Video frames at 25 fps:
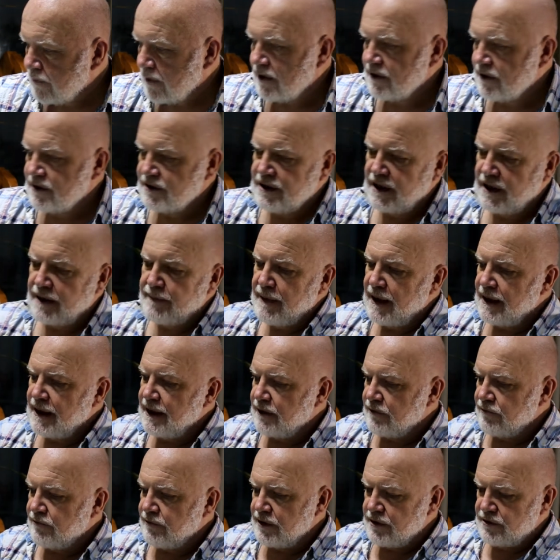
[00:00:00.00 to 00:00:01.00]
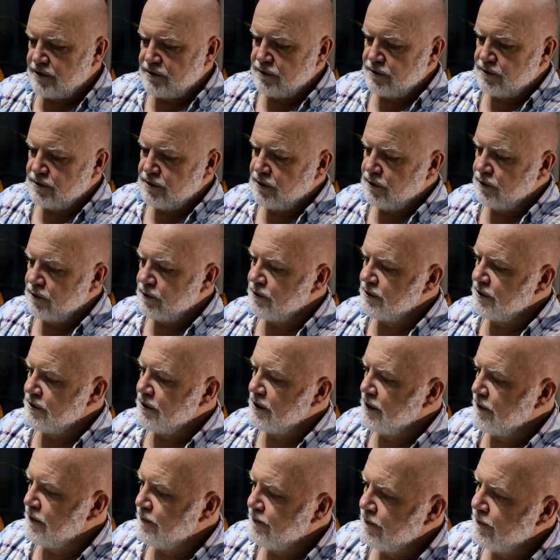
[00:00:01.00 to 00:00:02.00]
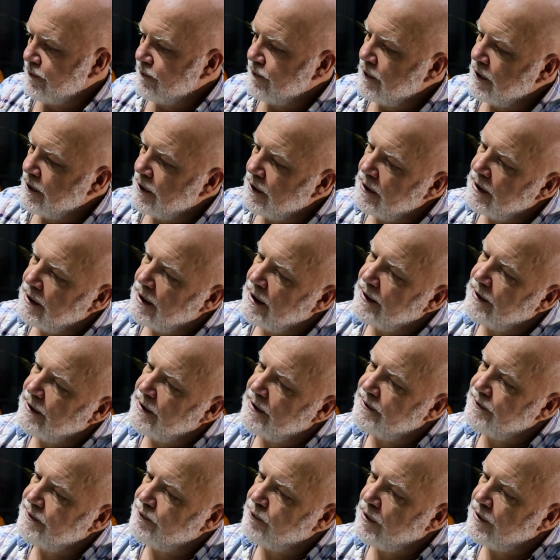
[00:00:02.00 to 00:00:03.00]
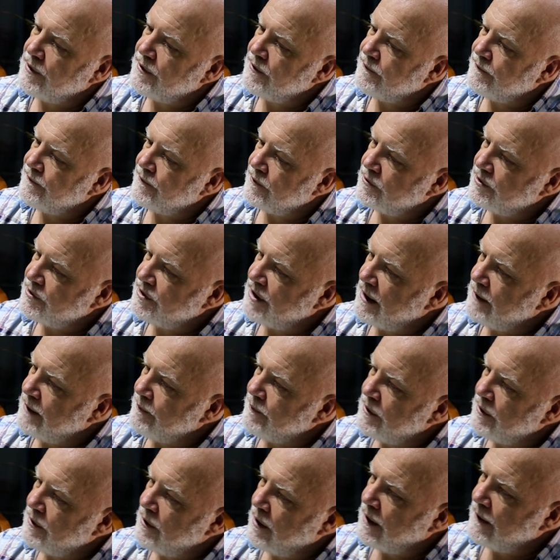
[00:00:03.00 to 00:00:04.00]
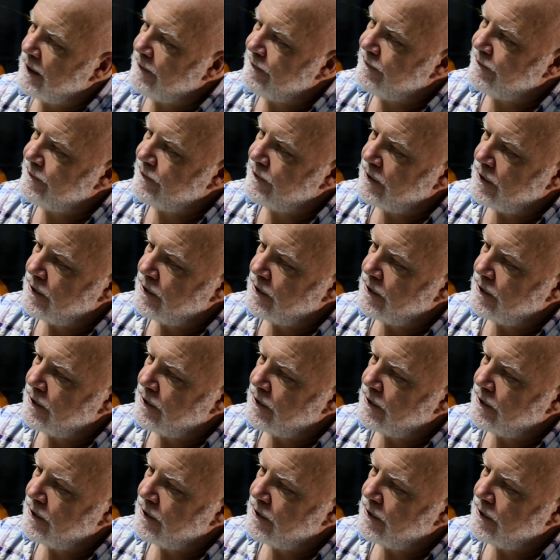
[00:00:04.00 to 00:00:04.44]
shamanic ritual tools are like this wonderful shaman knife,